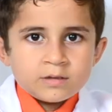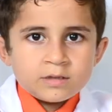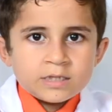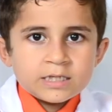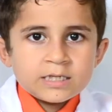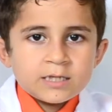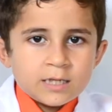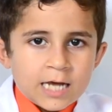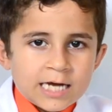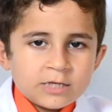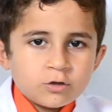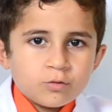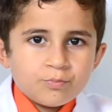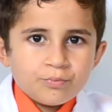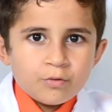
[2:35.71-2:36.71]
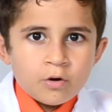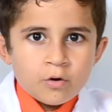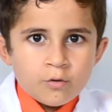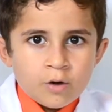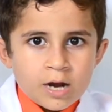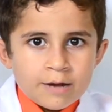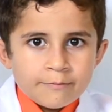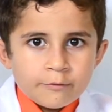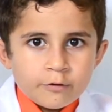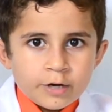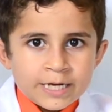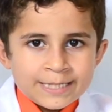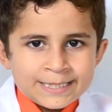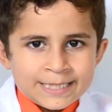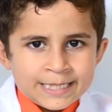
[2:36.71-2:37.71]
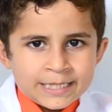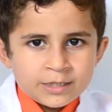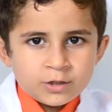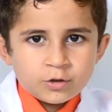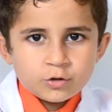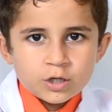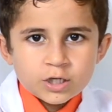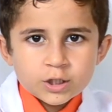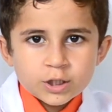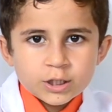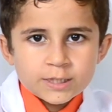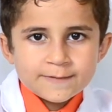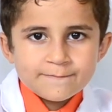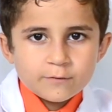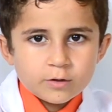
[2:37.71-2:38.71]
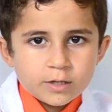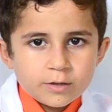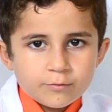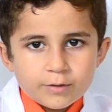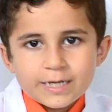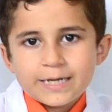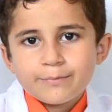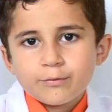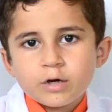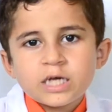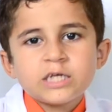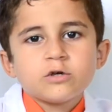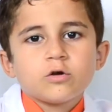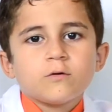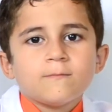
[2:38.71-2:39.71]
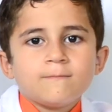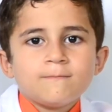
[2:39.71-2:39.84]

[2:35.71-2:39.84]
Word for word: The slicer program creates the instructions for the 3D printer,